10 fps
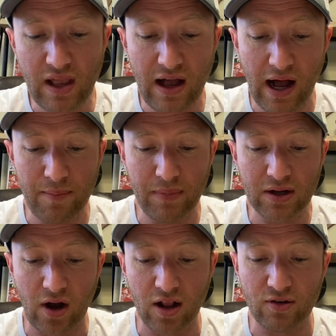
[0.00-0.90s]
Um,
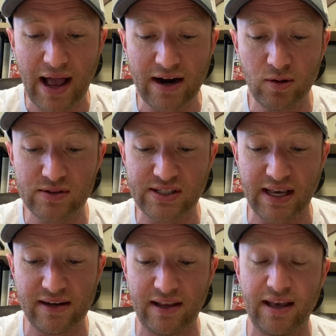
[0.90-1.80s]
Colorado,
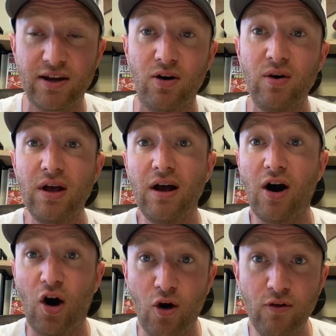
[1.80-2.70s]
San Diego,
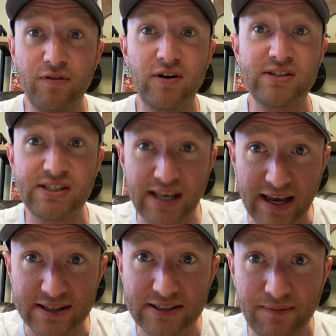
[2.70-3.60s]
over
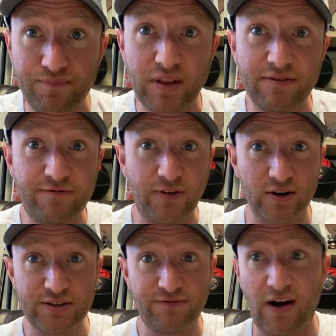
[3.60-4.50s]
six,
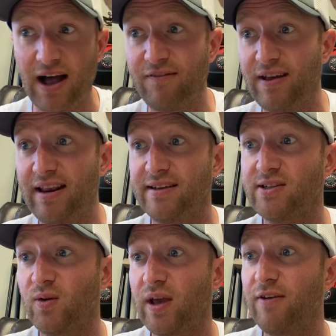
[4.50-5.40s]
first five
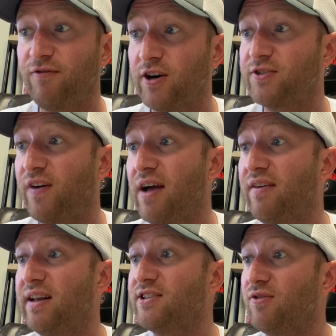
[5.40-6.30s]
innings. Okay, first five
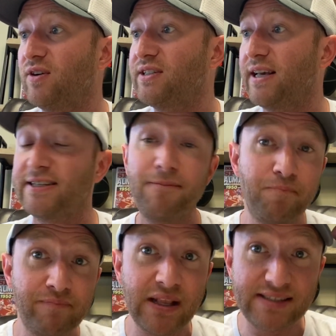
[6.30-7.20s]
innings over six.
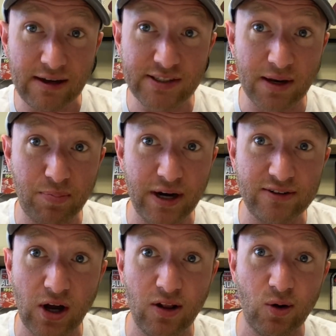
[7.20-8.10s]
Sounds like a pretty
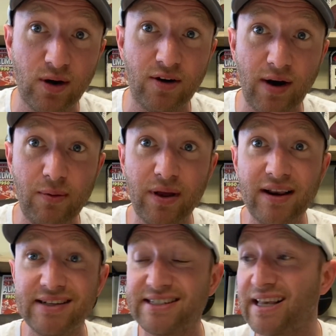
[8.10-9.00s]
tall order, right? We got
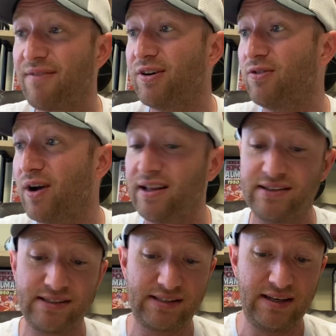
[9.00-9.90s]
to get seven
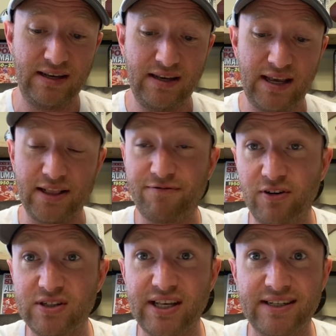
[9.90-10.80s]
runs in the
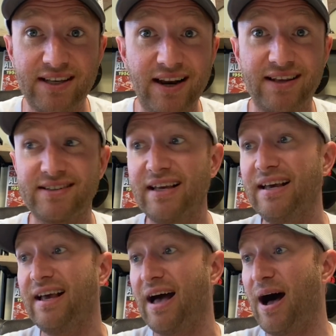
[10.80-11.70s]
first six innings.
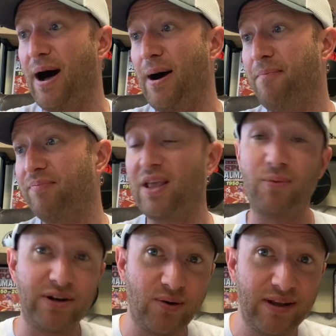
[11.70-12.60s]
Um, can
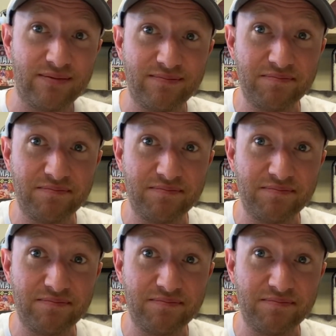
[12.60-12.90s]
we do it?